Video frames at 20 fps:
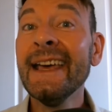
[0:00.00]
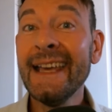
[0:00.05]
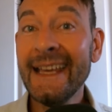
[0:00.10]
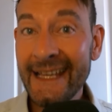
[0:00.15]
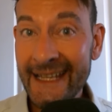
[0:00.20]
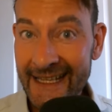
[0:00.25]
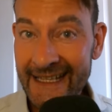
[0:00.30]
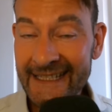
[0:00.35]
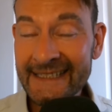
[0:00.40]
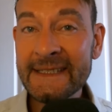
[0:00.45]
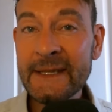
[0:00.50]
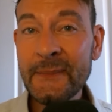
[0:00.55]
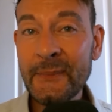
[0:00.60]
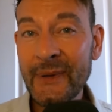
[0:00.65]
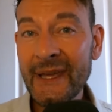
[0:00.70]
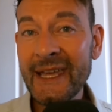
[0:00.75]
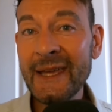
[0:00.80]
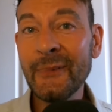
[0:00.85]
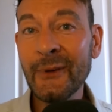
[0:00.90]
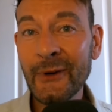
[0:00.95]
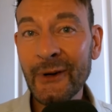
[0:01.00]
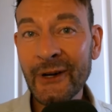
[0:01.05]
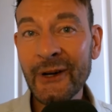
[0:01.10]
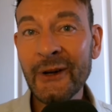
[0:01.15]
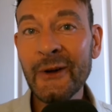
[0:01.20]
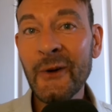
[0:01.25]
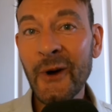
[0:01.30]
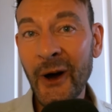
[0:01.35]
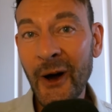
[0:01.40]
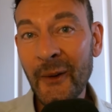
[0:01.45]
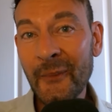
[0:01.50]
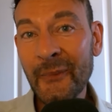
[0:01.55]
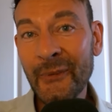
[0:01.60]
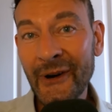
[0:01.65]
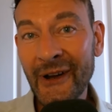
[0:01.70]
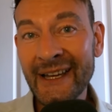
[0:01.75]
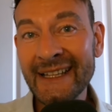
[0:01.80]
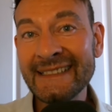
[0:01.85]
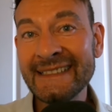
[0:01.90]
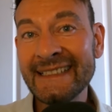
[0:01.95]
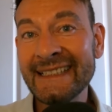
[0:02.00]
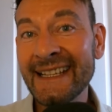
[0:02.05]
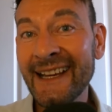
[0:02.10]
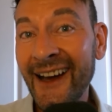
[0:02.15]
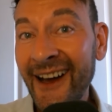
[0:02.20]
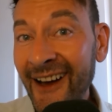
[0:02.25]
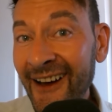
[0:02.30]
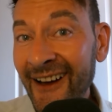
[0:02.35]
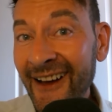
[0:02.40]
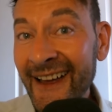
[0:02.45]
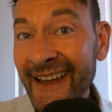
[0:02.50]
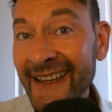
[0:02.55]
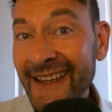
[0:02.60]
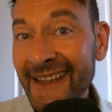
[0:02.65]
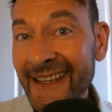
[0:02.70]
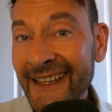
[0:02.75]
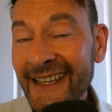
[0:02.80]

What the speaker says: It's the people who are pricing high,